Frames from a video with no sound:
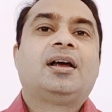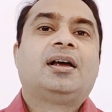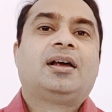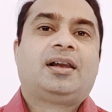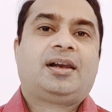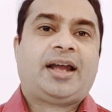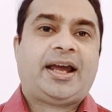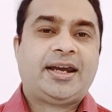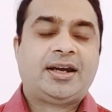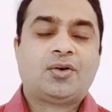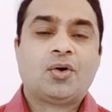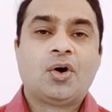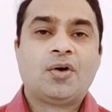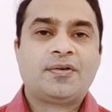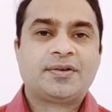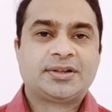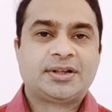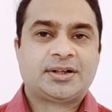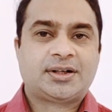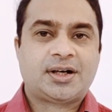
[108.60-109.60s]
Like
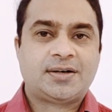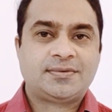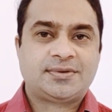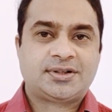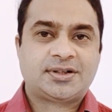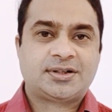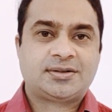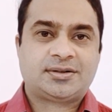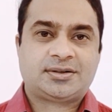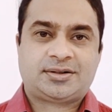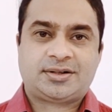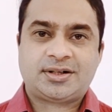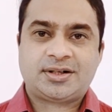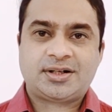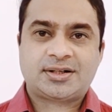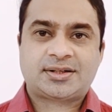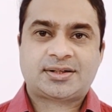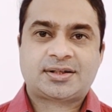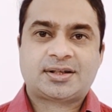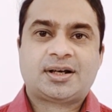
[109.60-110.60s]
over-the-counter
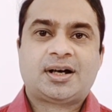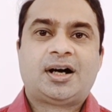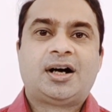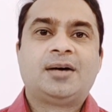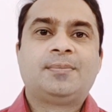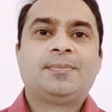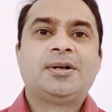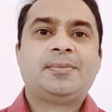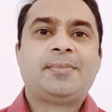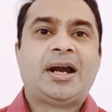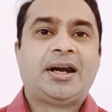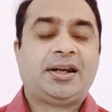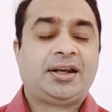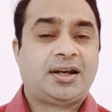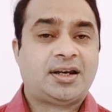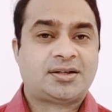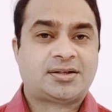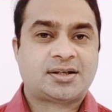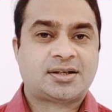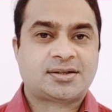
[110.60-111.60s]
drugs, herbal
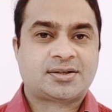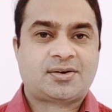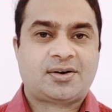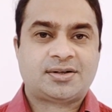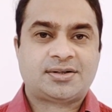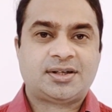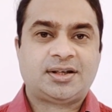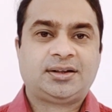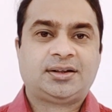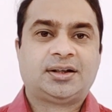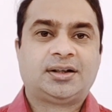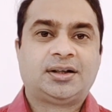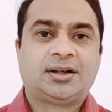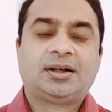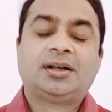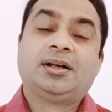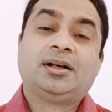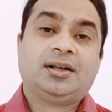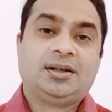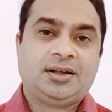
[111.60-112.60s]
medications causing
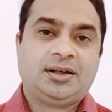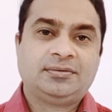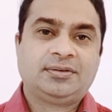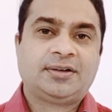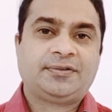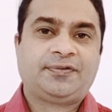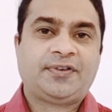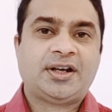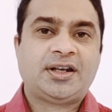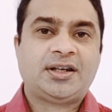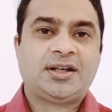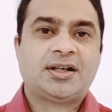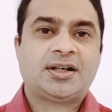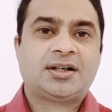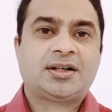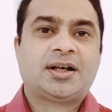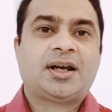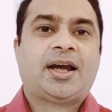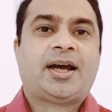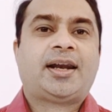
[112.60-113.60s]
the liver
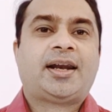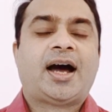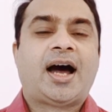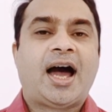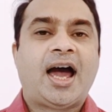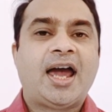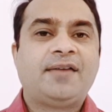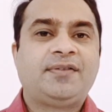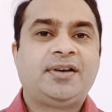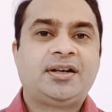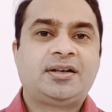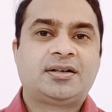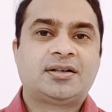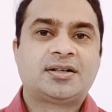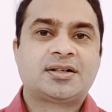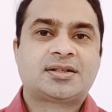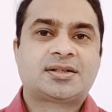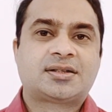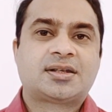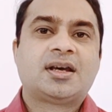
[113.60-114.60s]
failure and IV
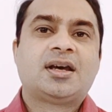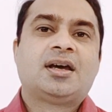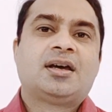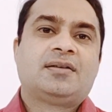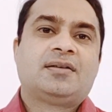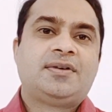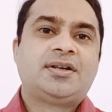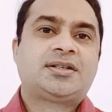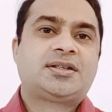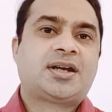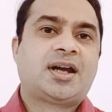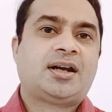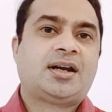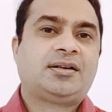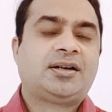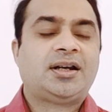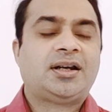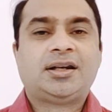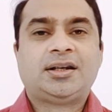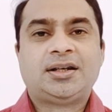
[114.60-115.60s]
drugs which can
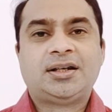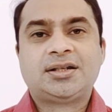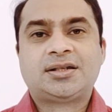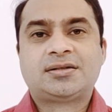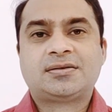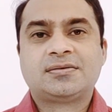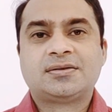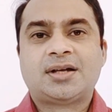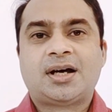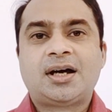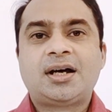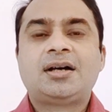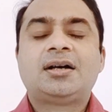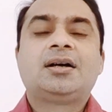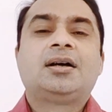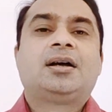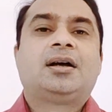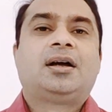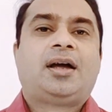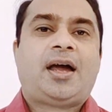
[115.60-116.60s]
really lead to the
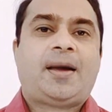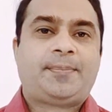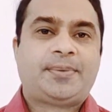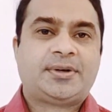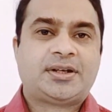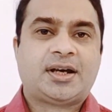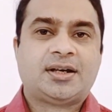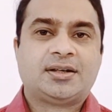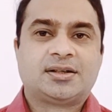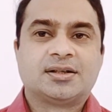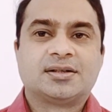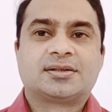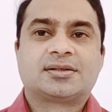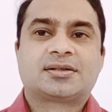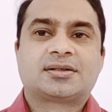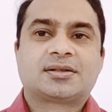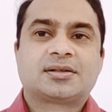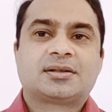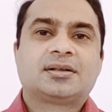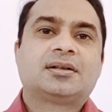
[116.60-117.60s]

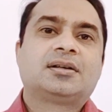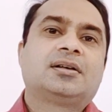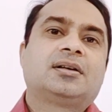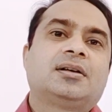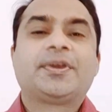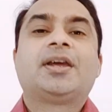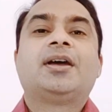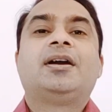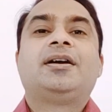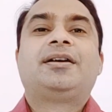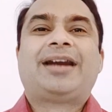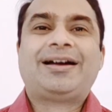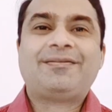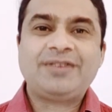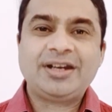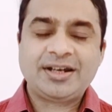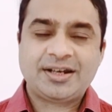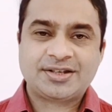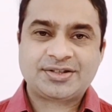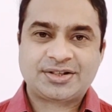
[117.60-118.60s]
hepatitis.
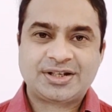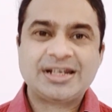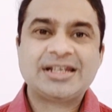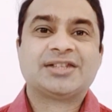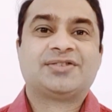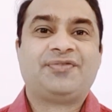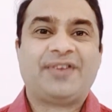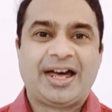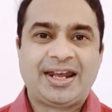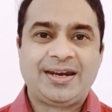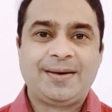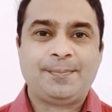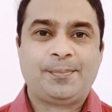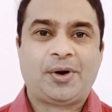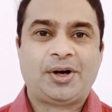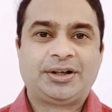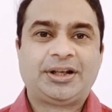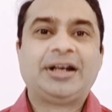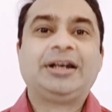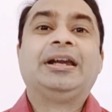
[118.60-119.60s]
Traveling history is very
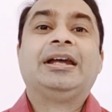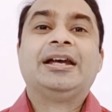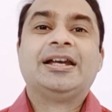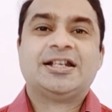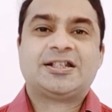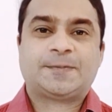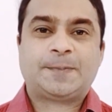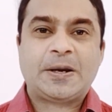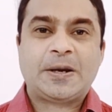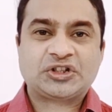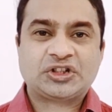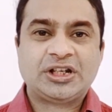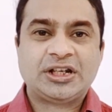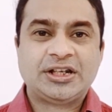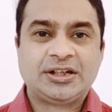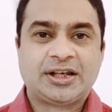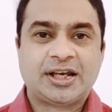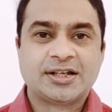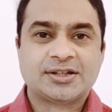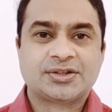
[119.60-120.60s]
important, especially
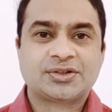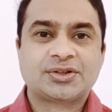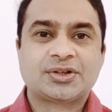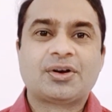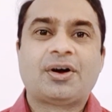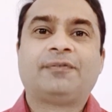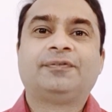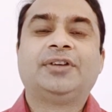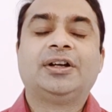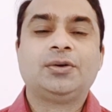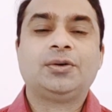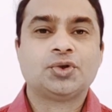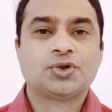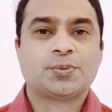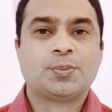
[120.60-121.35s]
in cases of the loose